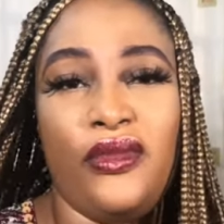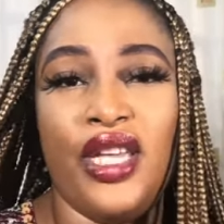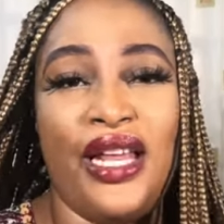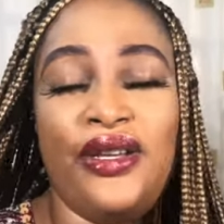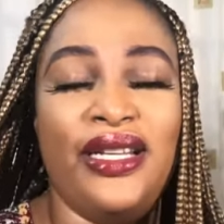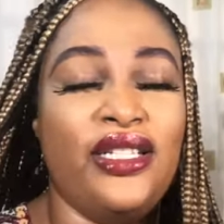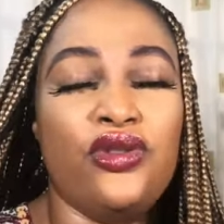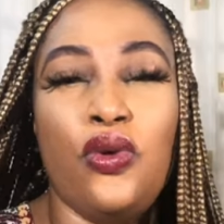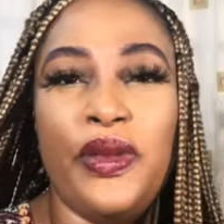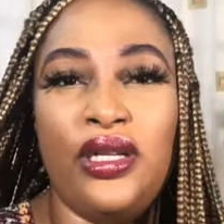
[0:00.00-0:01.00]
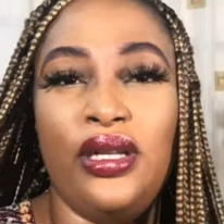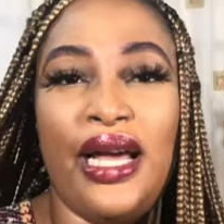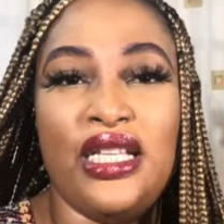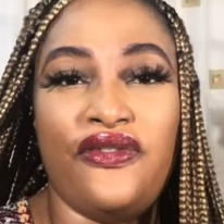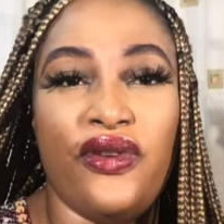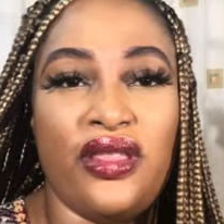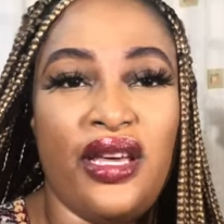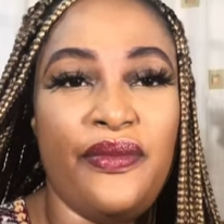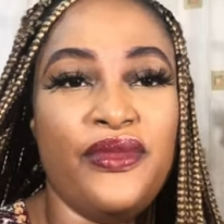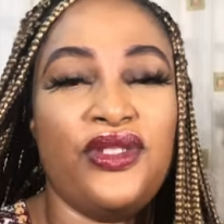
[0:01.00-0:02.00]
I, there's no middle lines for
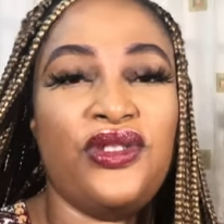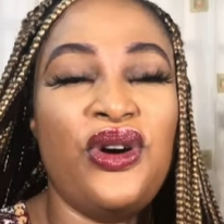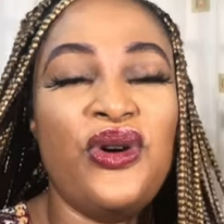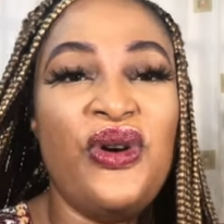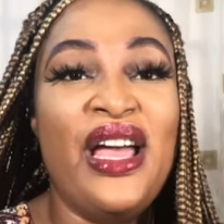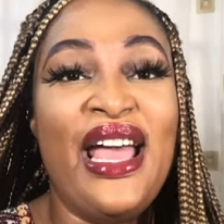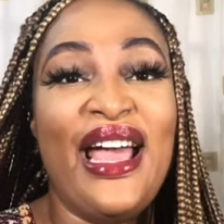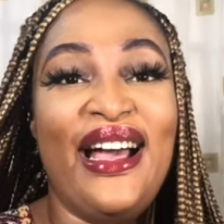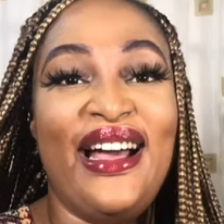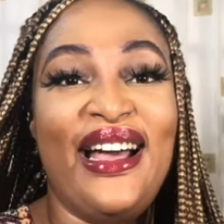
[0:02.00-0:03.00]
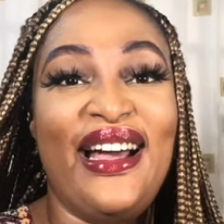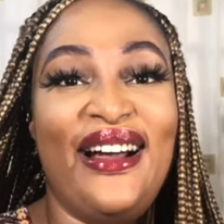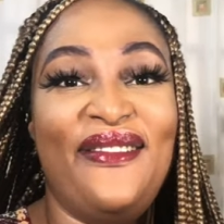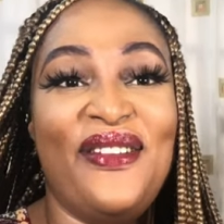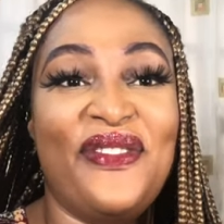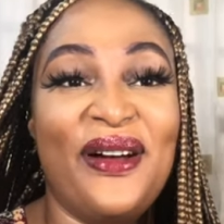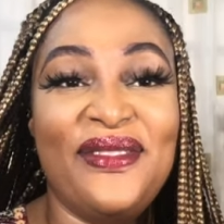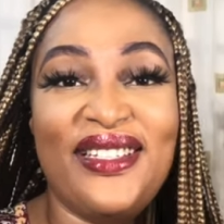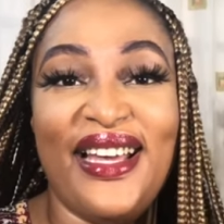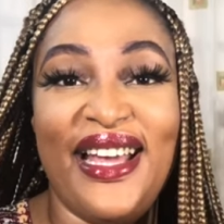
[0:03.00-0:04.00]
them. So we've come
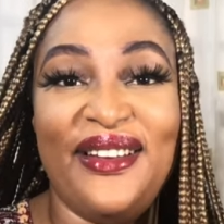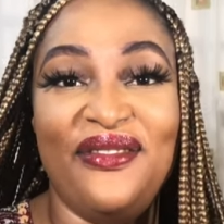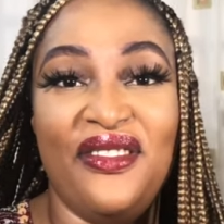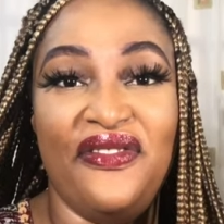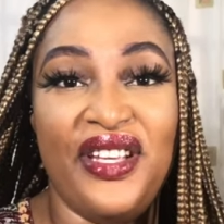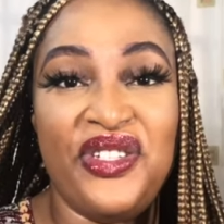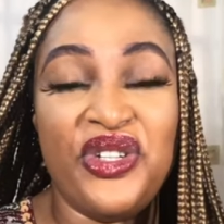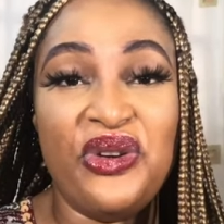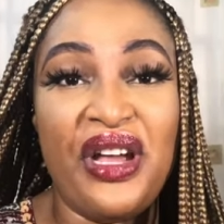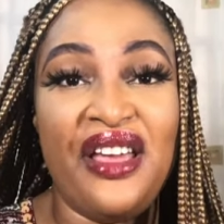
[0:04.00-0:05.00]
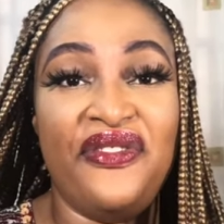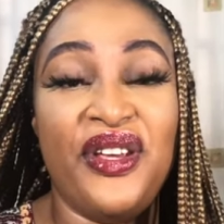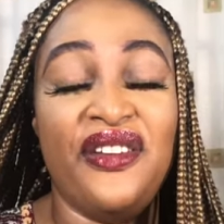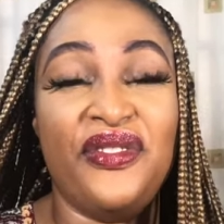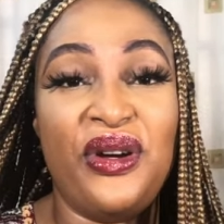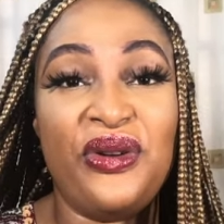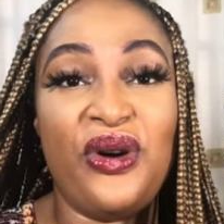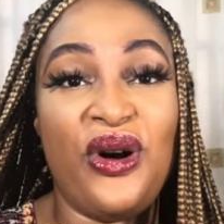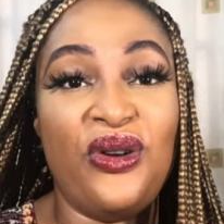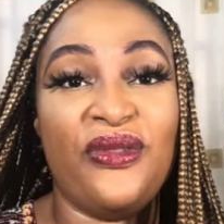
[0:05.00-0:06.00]
to the end of the video. If you have not
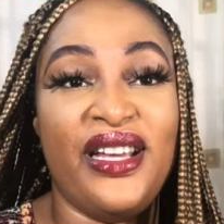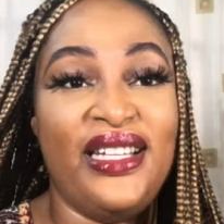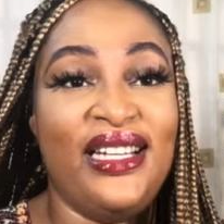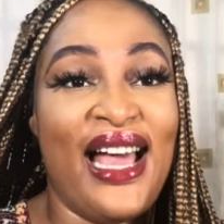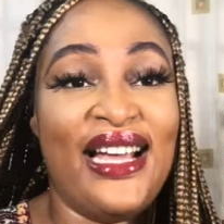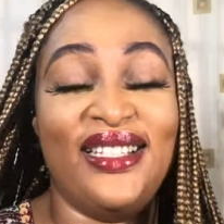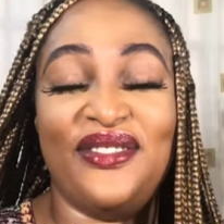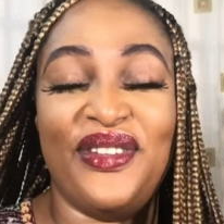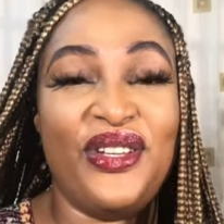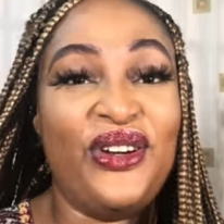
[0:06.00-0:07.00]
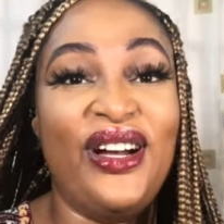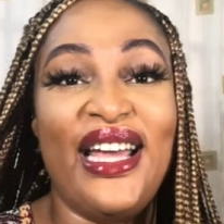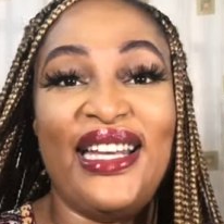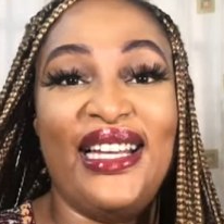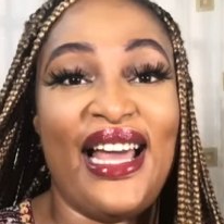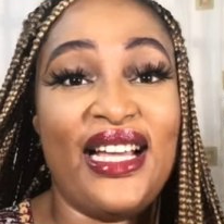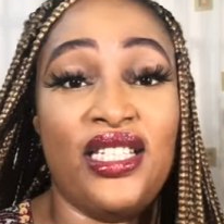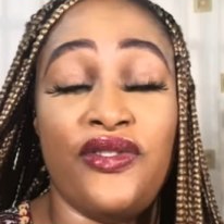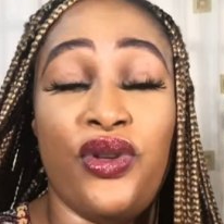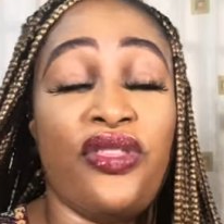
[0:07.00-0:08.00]
already liked this video, go ahead and like
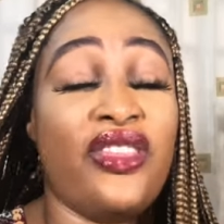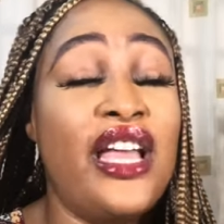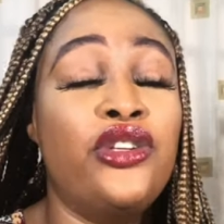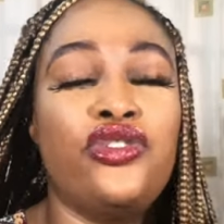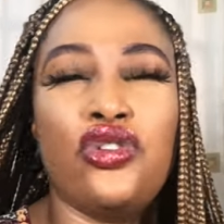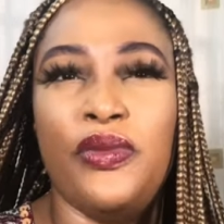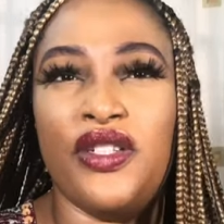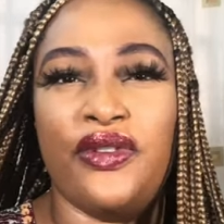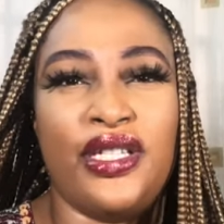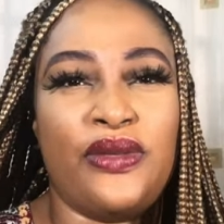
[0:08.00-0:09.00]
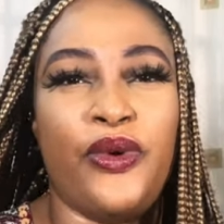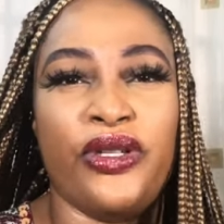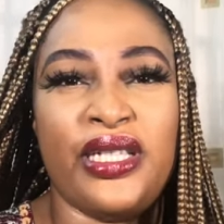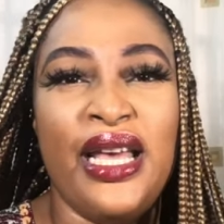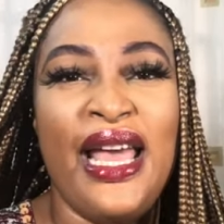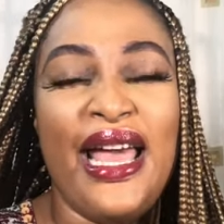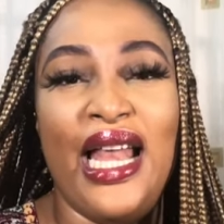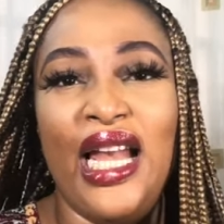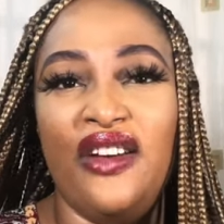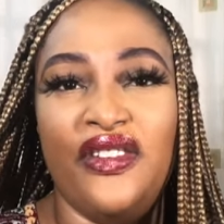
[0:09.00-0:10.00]
this video. Thank you so much for the support
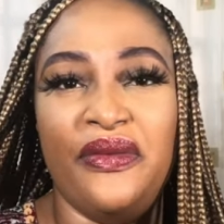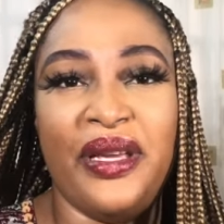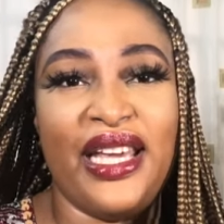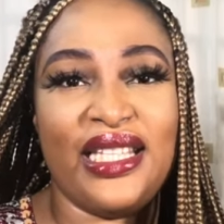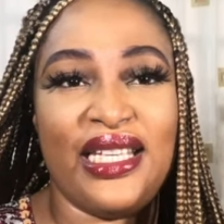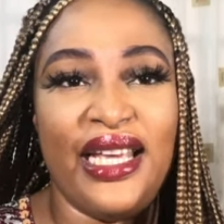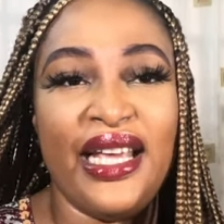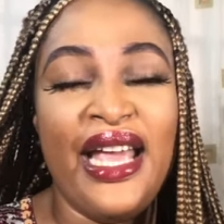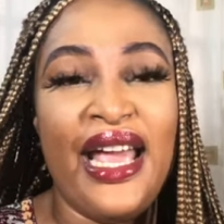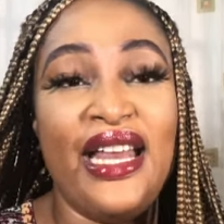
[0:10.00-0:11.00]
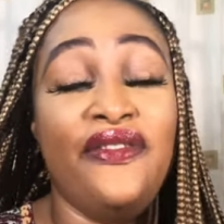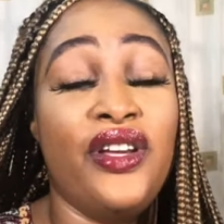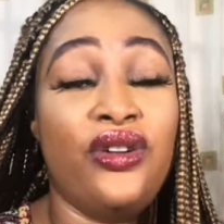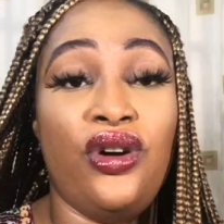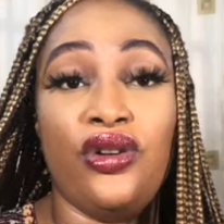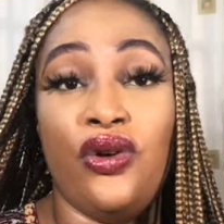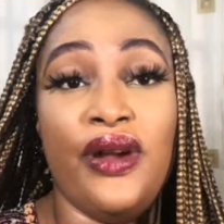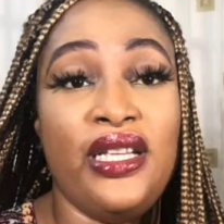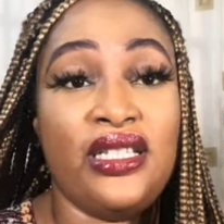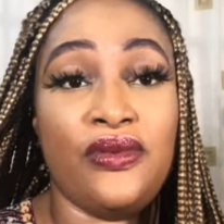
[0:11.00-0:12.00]
and love I've been getting. And if you're not
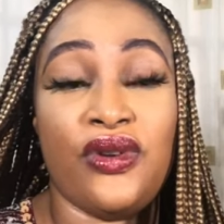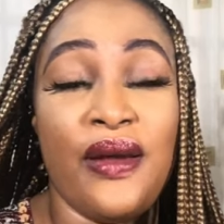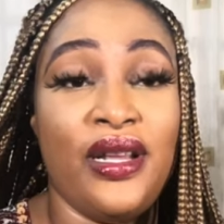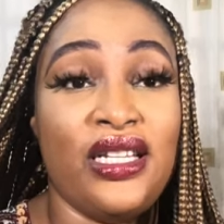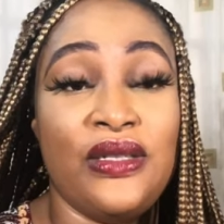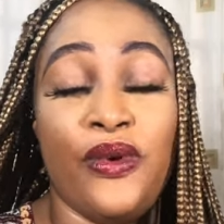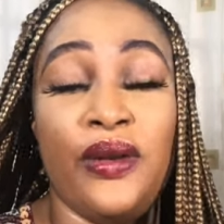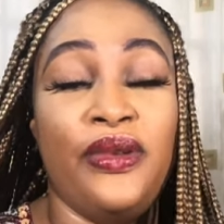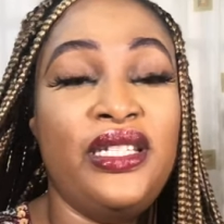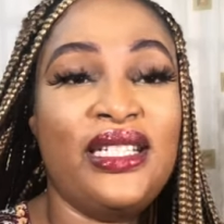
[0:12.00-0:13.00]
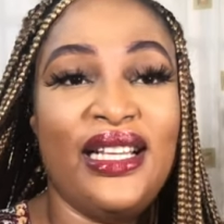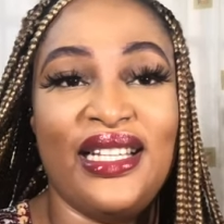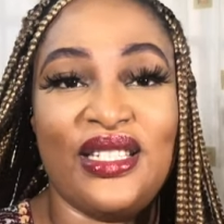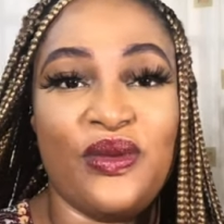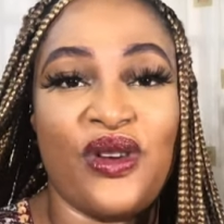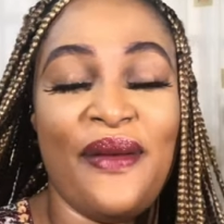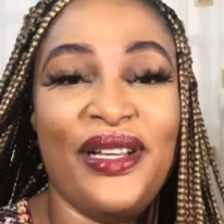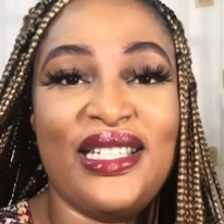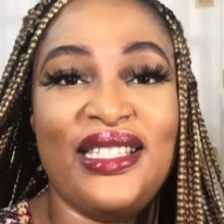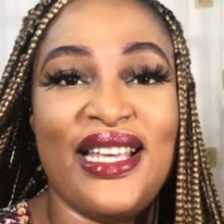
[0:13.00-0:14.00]
already subscribed at this point, please click the subscribe
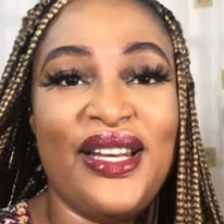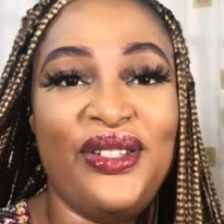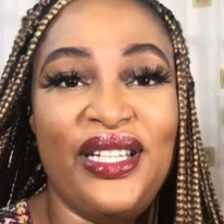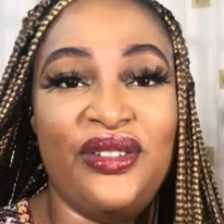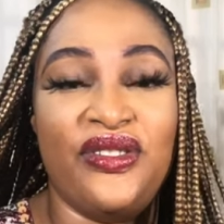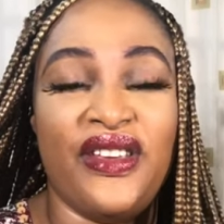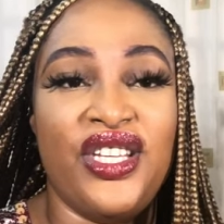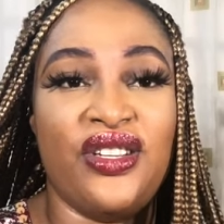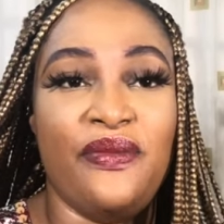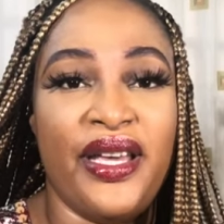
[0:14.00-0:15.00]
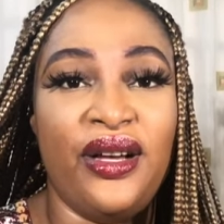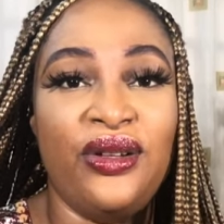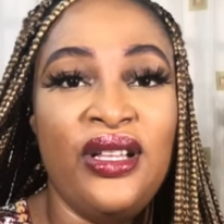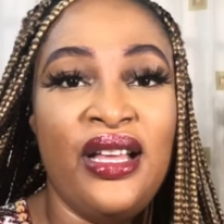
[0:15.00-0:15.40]
button, turn on the notification bell,